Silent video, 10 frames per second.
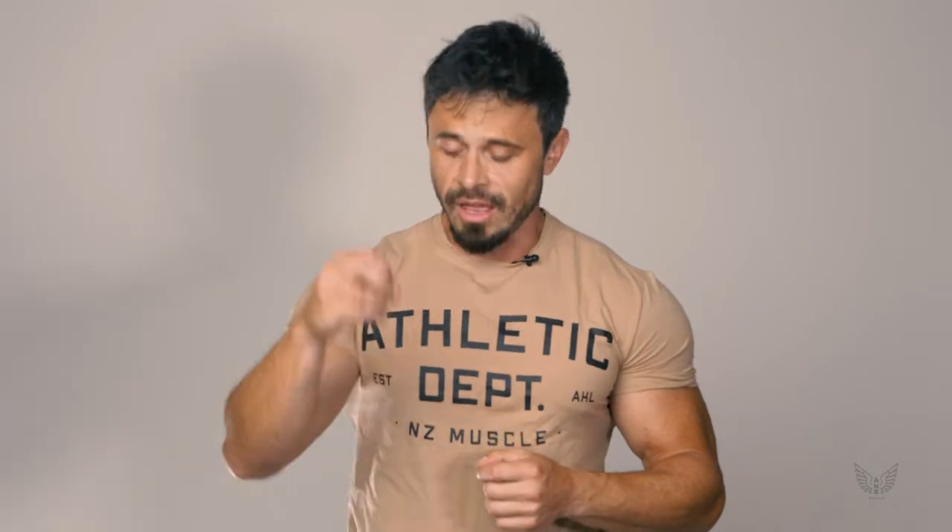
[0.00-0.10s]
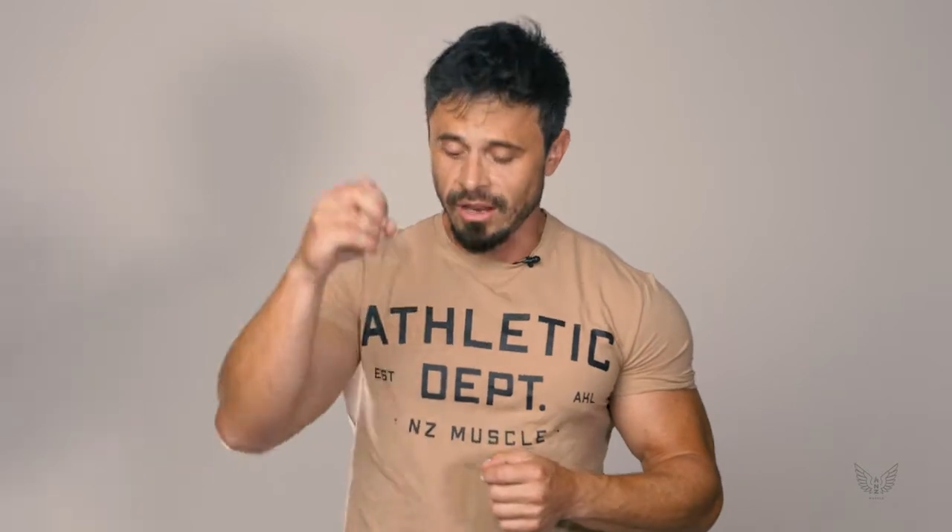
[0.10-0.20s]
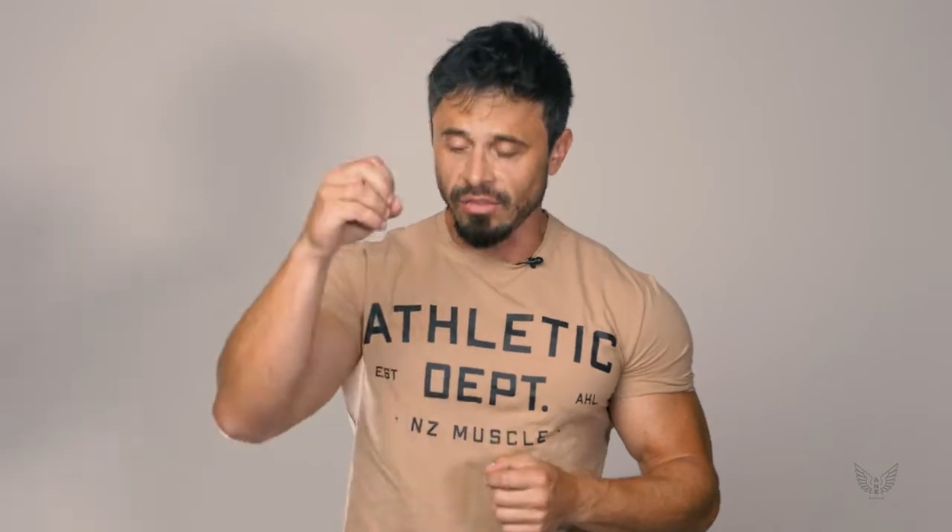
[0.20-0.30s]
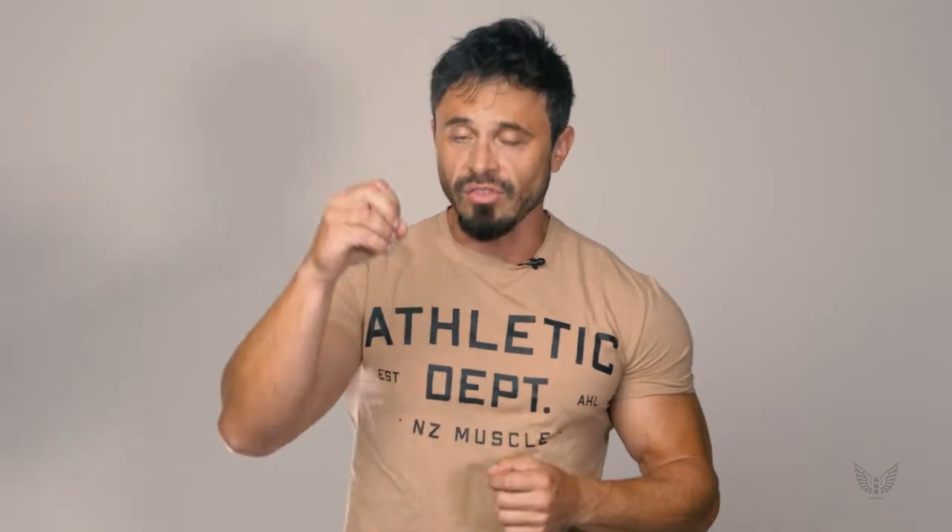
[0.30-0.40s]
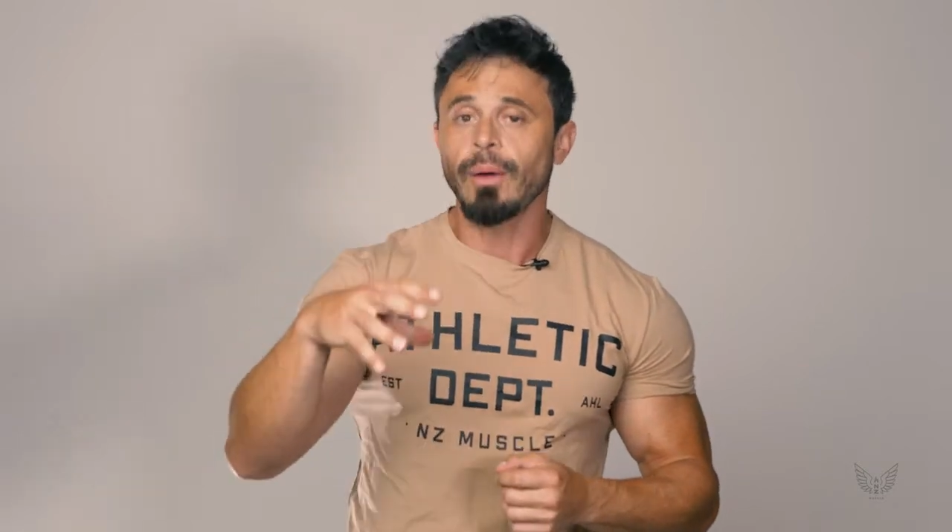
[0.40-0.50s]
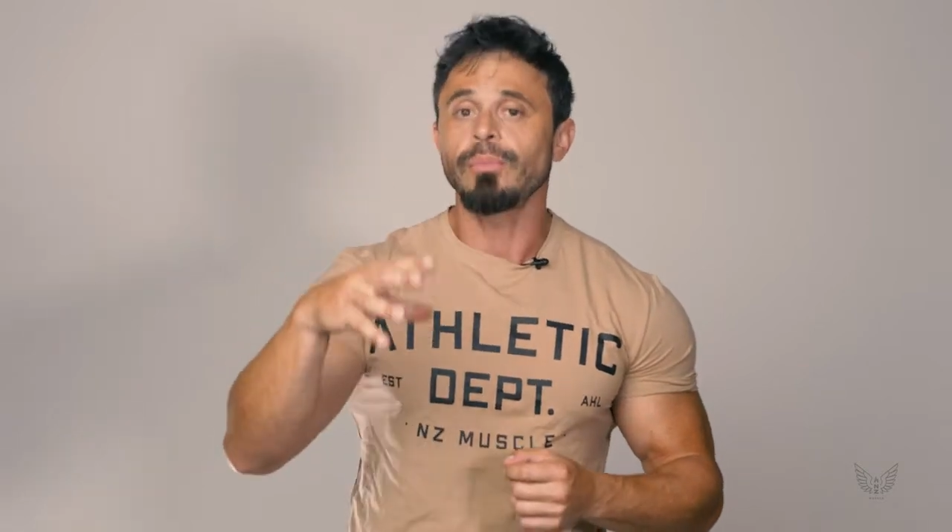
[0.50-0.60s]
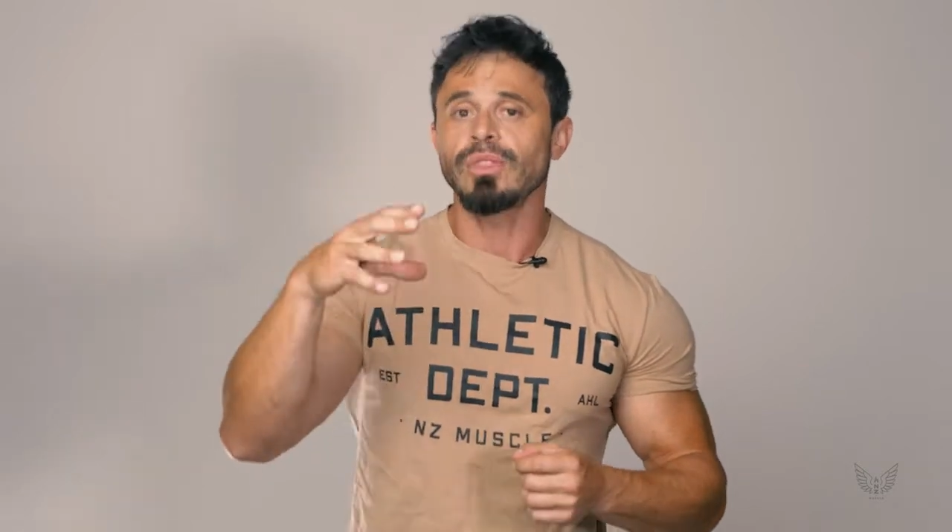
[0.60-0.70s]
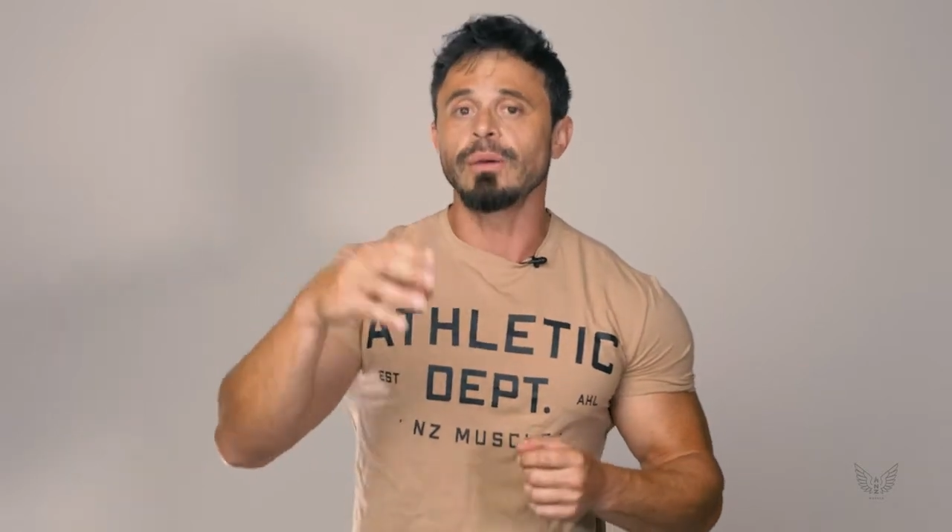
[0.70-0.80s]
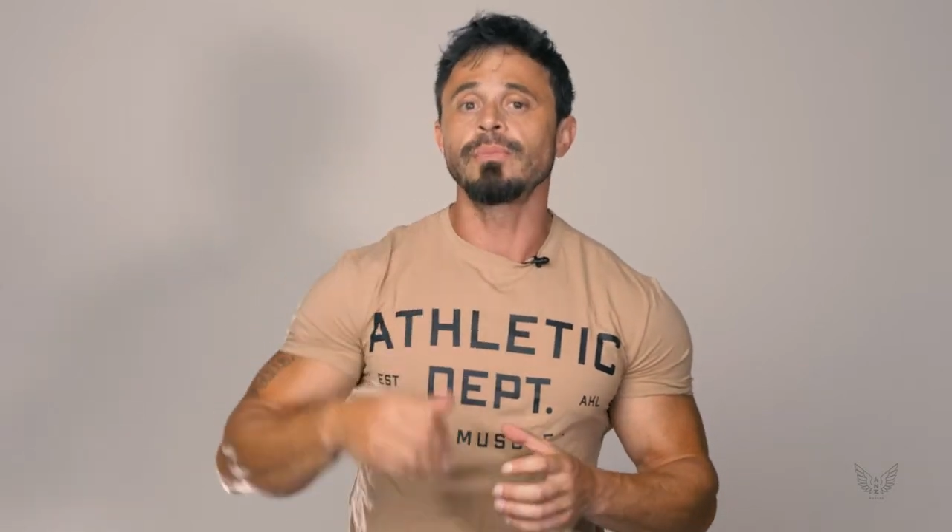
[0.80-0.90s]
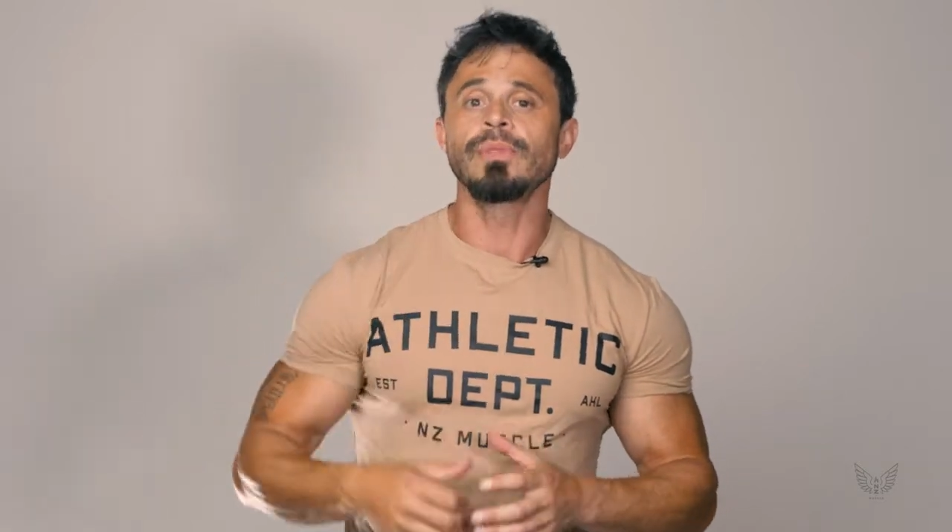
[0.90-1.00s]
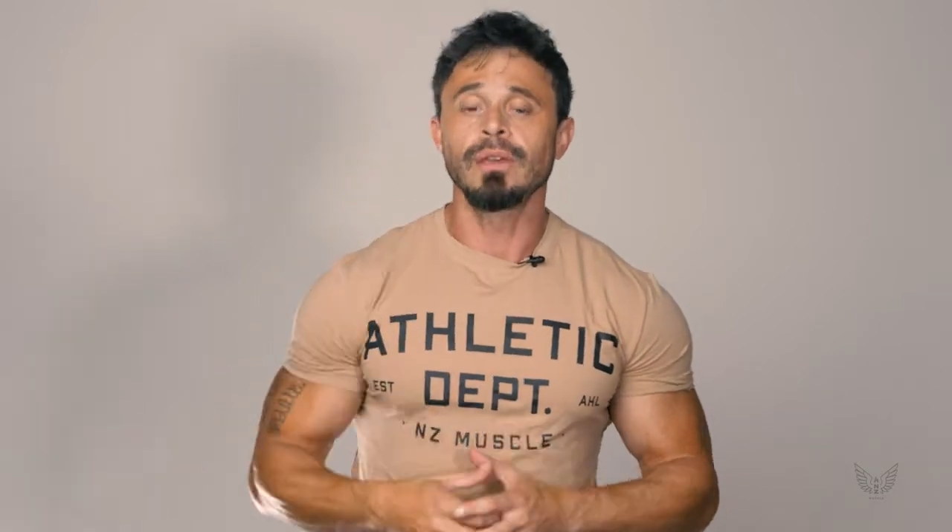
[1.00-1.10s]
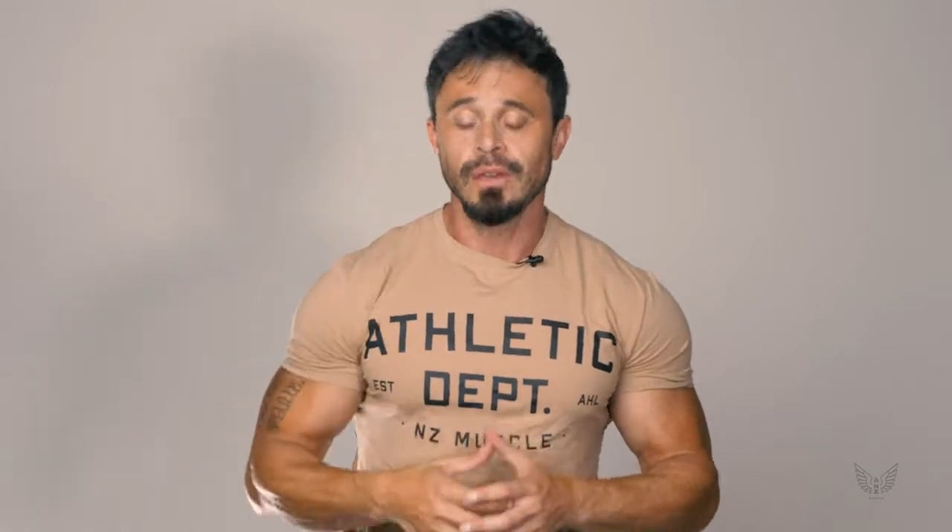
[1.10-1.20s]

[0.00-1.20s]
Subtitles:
and it dumped them